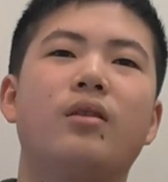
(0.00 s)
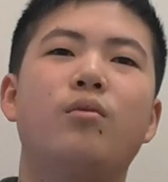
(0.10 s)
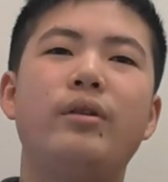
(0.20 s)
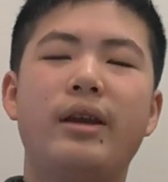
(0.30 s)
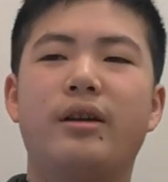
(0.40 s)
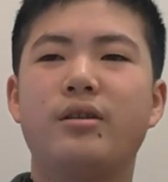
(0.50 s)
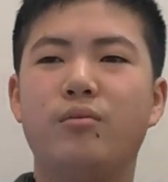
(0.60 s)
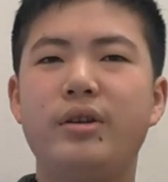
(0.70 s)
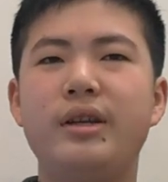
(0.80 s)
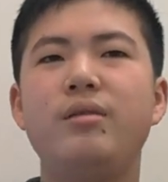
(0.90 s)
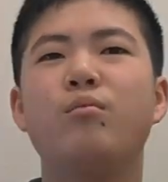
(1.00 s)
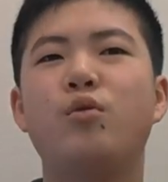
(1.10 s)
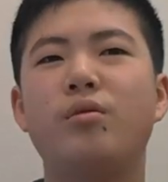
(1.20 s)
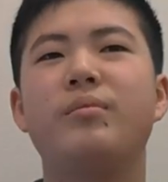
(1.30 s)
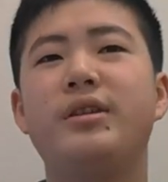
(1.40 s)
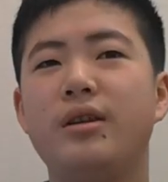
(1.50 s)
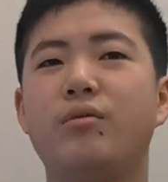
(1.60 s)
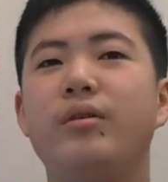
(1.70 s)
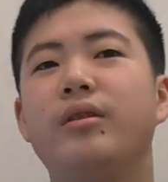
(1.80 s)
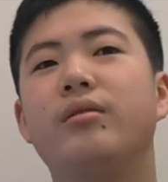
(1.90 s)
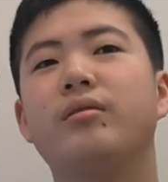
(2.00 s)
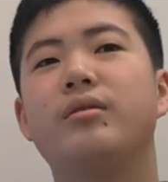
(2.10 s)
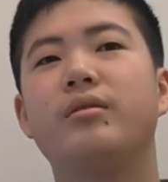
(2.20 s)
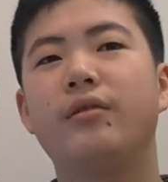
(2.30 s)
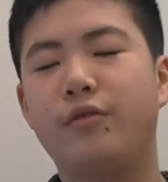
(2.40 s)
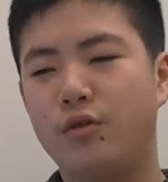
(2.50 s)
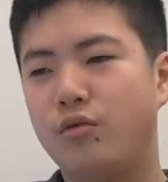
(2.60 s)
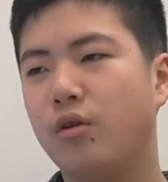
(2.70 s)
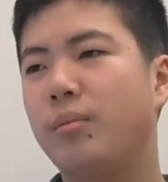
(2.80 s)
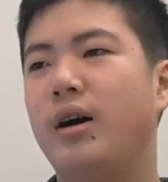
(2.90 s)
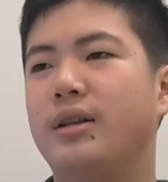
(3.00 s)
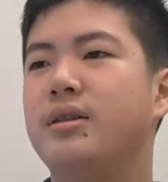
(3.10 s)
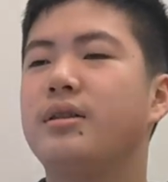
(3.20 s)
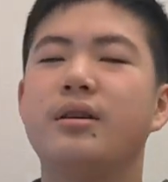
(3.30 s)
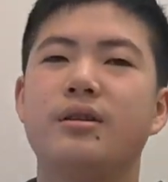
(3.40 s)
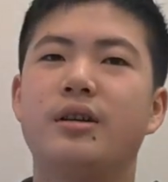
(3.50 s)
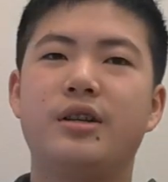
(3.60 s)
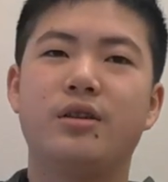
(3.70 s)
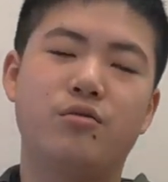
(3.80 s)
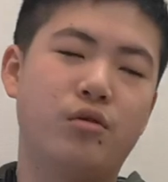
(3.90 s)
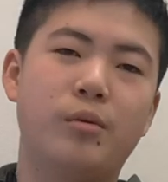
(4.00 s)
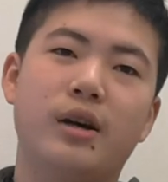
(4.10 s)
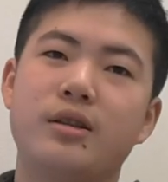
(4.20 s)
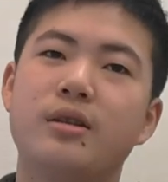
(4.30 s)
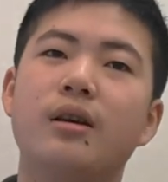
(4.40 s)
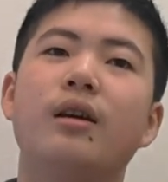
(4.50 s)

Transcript: we need more materials for robots, such as robots,